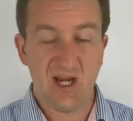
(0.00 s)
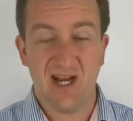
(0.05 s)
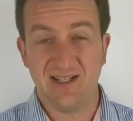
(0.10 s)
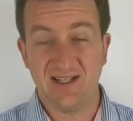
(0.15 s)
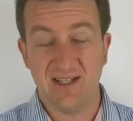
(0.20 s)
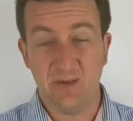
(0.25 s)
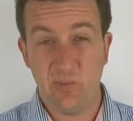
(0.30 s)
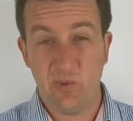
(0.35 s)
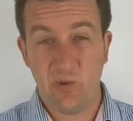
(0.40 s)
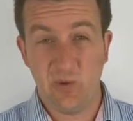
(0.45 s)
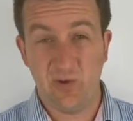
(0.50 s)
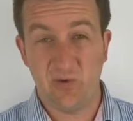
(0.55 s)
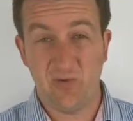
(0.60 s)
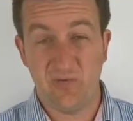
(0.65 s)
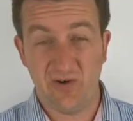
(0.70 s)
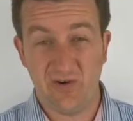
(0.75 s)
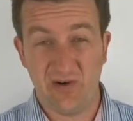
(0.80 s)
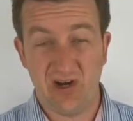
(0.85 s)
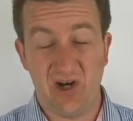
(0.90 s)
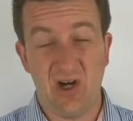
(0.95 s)
A
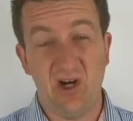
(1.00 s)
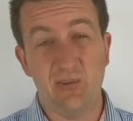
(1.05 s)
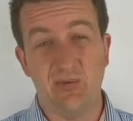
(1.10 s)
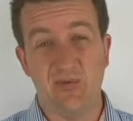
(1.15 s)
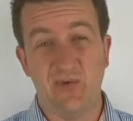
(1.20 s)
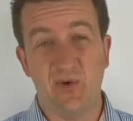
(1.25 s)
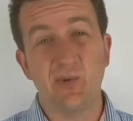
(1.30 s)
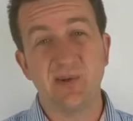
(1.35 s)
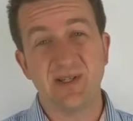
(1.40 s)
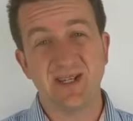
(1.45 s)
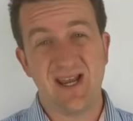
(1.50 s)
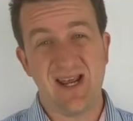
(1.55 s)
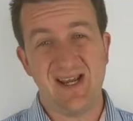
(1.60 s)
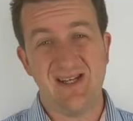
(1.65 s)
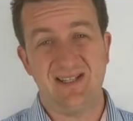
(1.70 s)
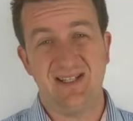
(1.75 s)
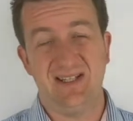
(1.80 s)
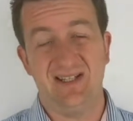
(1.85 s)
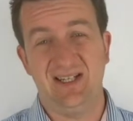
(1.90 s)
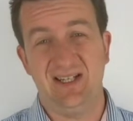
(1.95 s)
typical very high performance
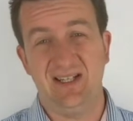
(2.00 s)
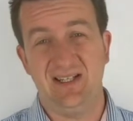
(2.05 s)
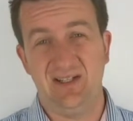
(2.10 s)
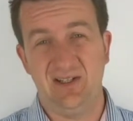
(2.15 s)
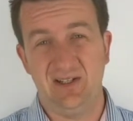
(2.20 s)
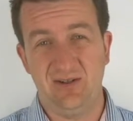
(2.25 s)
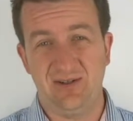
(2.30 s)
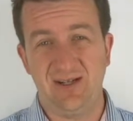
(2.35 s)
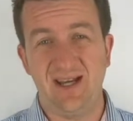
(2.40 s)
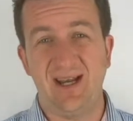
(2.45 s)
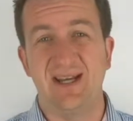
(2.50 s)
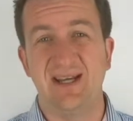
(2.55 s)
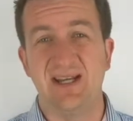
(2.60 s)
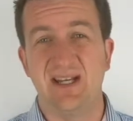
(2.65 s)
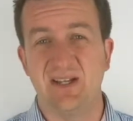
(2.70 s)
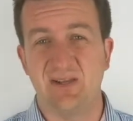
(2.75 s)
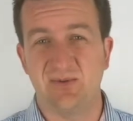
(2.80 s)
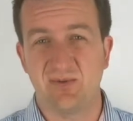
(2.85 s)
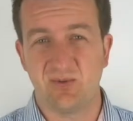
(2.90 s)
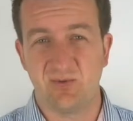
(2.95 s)
glazing in the UK
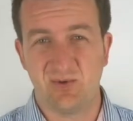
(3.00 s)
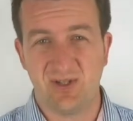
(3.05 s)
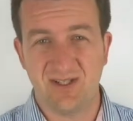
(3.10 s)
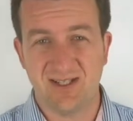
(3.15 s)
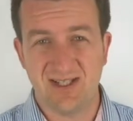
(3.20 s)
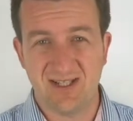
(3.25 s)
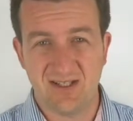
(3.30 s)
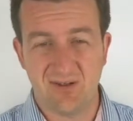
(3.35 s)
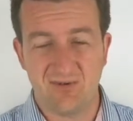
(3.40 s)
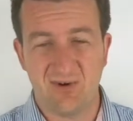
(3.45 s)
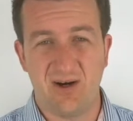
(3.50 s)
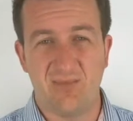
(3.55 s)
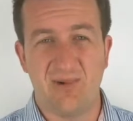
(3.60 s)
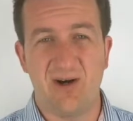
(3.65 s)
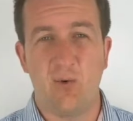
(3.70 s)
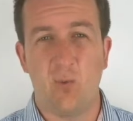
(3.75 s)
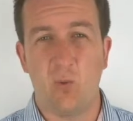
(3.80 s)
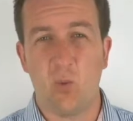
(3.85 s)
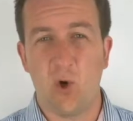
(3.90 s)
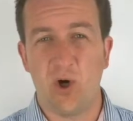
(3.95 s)
is considered around
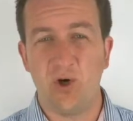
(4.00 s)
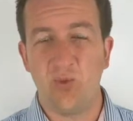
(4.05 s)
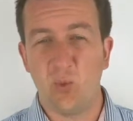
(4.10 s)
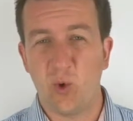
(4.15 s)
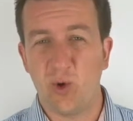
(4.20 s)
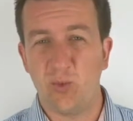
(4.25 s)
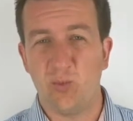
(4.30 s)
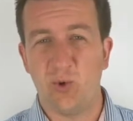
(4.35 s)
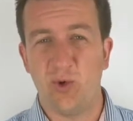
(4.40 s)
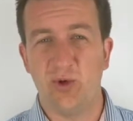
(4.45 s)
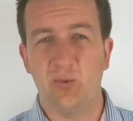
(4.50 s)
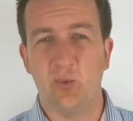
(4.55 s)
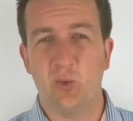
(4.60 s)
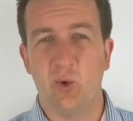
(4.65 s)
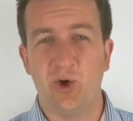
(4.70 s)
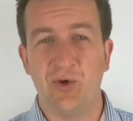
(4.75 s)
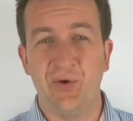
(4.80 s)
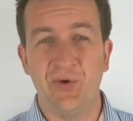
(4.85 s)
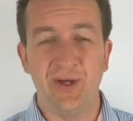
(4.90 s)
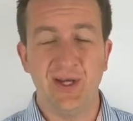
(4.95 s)
about
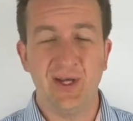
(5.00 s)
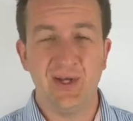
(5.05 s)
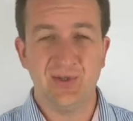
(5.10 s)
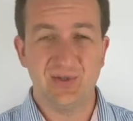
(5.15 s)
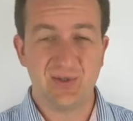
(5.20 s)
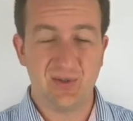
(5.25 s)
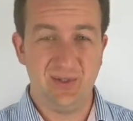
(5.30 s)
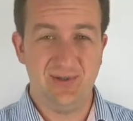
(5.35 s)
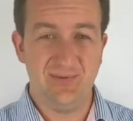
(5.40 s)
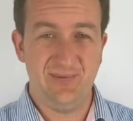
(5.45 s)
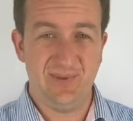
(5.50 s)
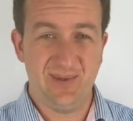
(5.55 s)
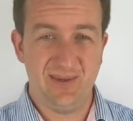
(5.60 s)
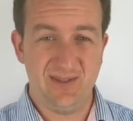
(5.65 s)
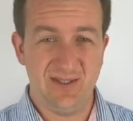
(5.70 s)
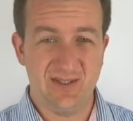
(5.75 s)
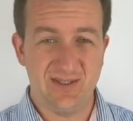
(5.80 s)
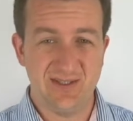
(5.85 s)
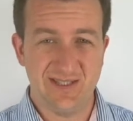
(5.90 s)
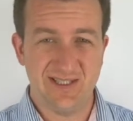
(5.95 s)
1.1. So
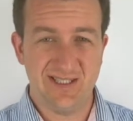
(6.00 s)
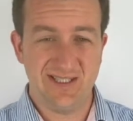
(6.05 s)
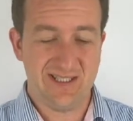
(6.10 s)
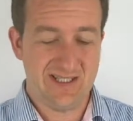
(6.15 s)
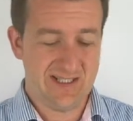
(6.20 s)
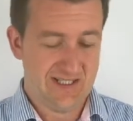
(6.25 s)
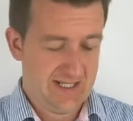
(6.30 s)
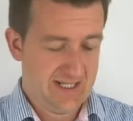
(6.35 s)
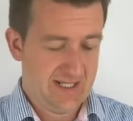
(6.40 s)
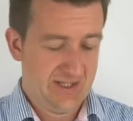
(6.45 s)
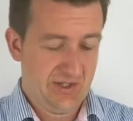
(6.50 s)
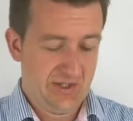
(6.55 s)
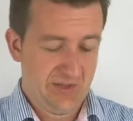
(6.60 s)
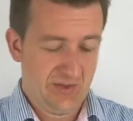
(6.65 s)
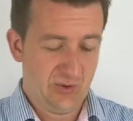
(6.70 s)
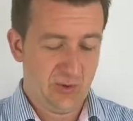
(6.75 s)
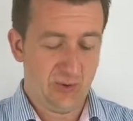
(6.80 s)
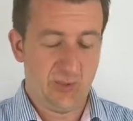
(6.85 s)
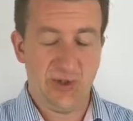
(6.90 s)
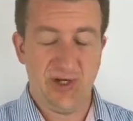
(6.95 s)
even you can see that
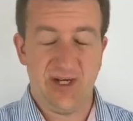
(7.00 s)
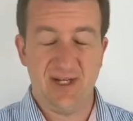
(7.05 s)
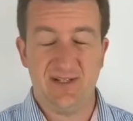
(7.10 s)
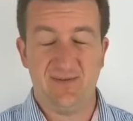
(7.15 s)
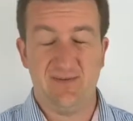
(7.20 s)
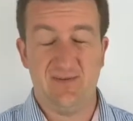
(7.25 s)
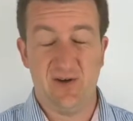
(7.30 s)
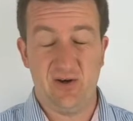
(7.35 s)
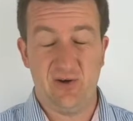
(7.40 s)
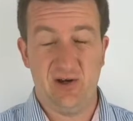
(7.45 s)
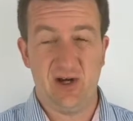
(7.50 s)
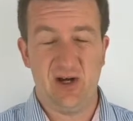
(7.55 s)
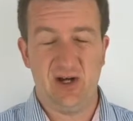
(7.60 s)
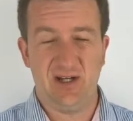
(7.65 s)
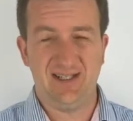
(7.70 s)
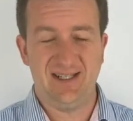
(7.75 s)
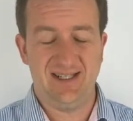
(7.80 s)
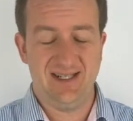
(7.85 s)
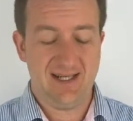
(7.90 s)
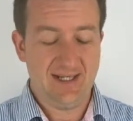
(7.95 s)
0.8 is very
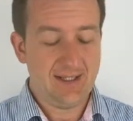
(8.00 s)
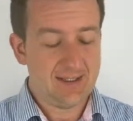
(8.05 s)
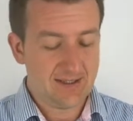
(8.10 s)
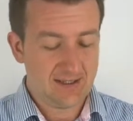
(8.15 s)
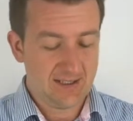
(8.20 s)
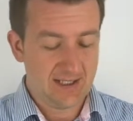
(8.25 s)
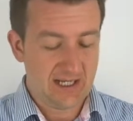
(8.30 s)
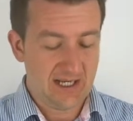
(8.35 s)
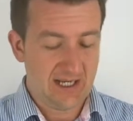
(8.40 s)
hard to get.